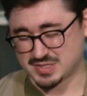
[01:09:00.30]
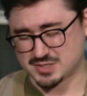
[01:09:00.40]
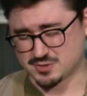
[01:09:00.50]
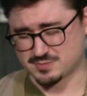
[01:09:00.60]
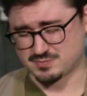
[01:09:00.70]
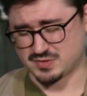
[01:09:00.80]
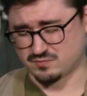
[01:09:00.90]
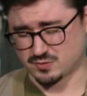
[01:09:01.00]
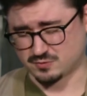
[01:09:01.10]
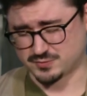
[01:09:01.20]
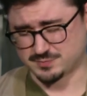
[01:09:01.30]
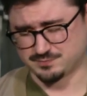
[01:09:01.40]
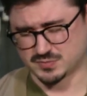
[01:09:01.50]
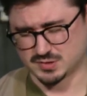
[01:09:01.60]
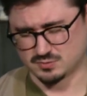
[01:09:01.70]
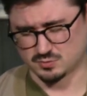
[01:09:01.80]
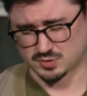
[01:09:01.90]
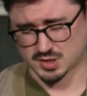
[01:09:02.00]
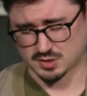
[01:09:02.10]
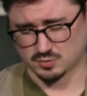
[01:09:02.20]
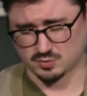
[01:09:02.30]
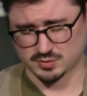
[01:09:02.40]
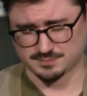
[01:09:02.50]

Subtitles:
here involved or not, Lord.